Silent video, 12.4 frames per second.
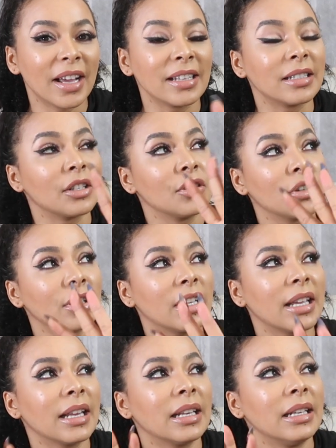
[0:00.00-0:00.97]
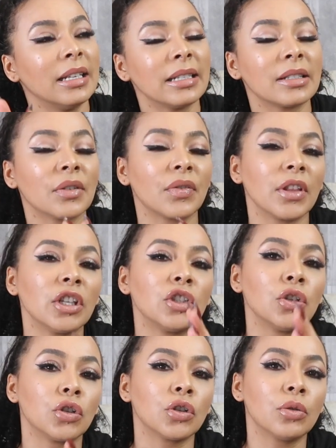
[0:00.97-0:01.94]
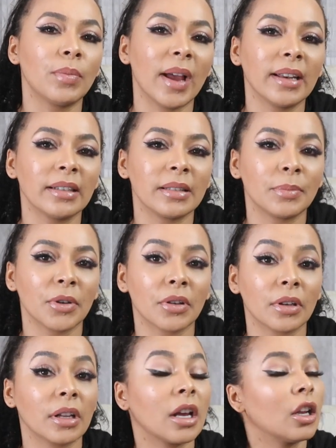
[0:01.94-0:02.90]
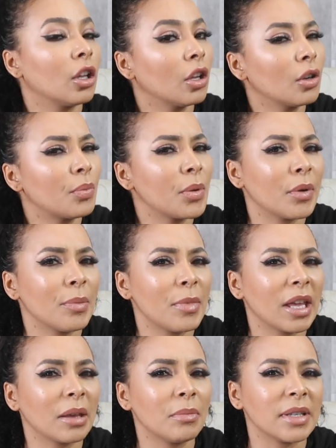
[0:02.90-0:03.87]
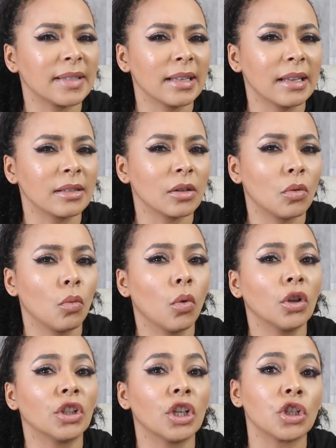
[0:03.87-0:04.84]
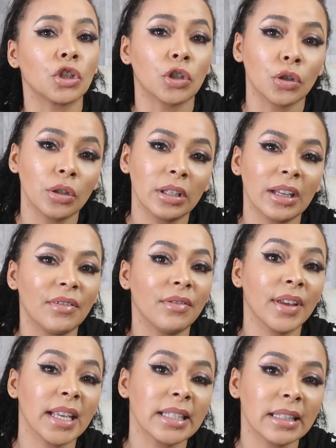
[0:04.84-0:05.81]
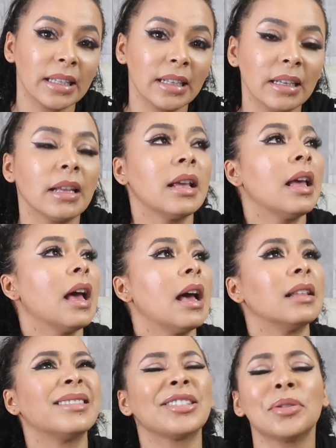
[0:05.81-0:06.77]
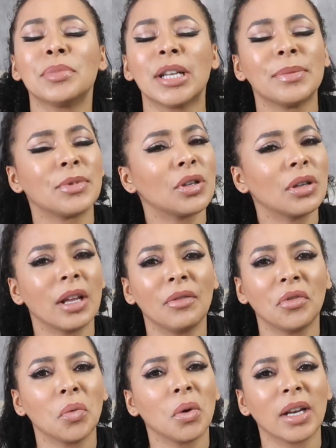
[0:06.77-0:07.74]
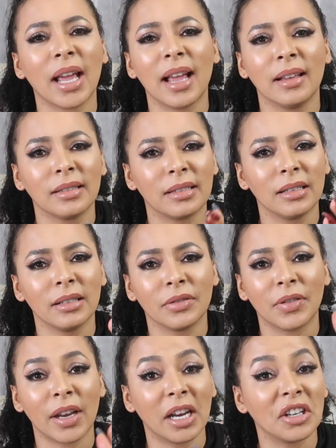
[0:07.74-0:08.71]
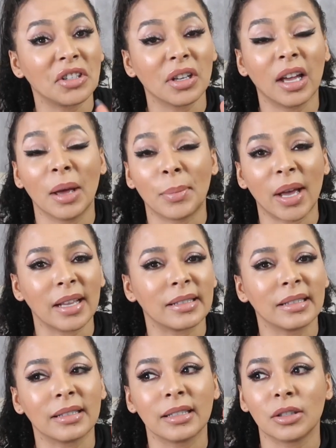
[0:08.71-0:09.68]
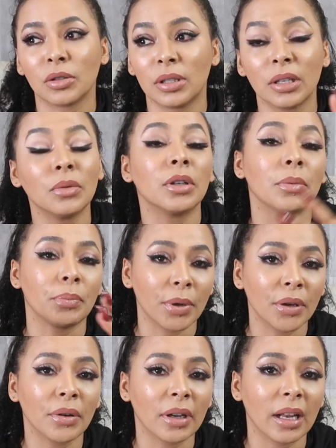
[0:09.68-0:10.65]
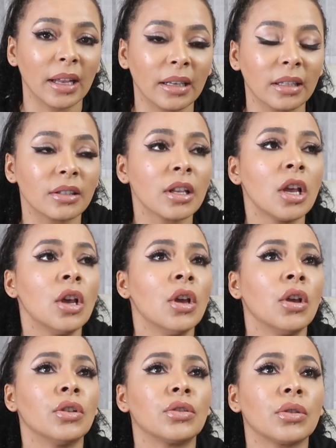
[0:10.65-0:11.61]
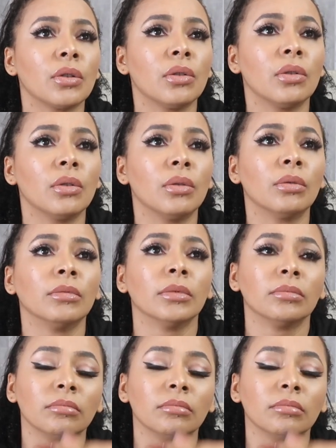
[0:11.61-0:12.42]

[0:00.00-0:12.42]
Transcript: guys, and you're gonna get a list of things you should buy this period. A lot of people are making mistakes on what they should invest in, and sometimes not everyone has the financial capacity to deal with a period like this. So